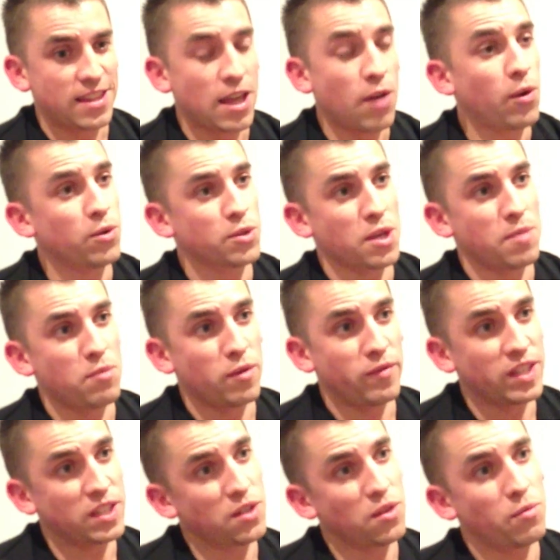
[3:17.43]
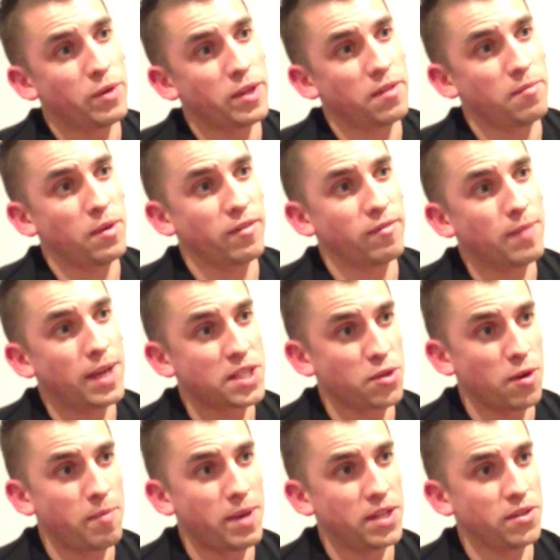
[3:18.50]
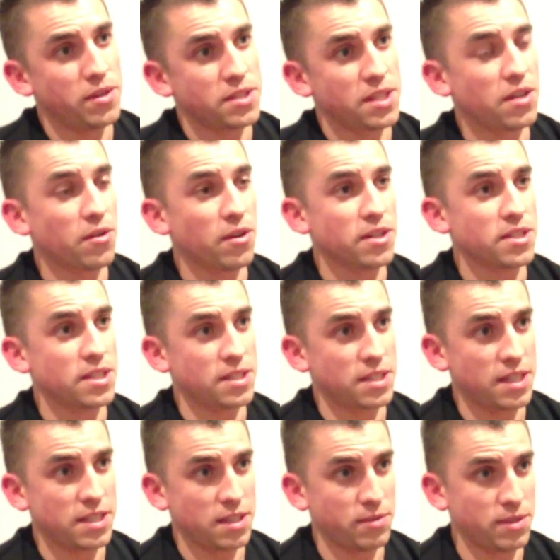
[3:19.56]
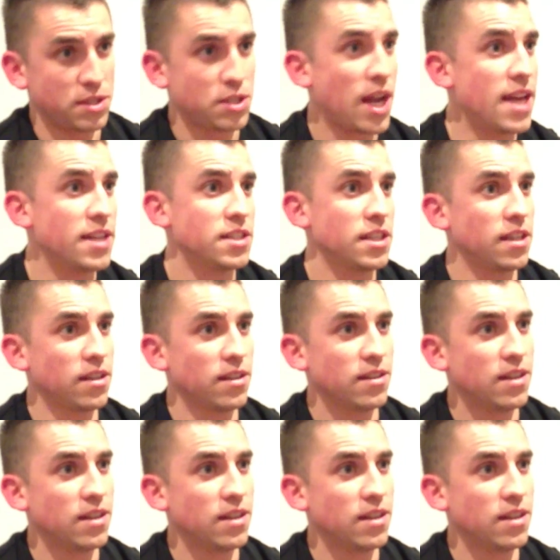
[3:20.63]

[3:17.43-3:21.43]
they were also moving to the rhythm of Maestro Pedro's icaroses because he was chanting